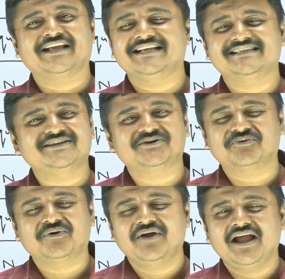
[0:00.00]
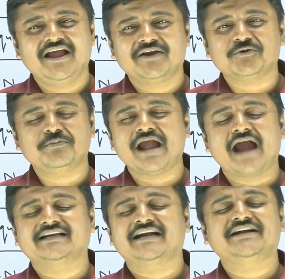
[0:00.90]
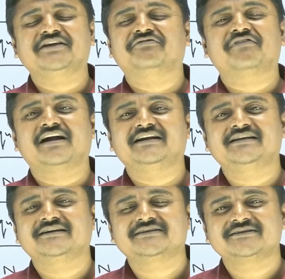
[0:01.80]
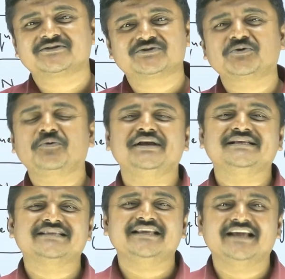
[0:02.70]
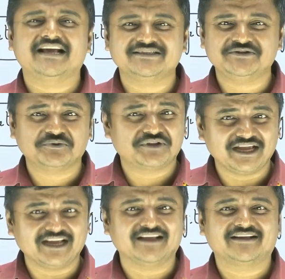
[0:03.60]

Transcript: easy to be identified so easily as you think,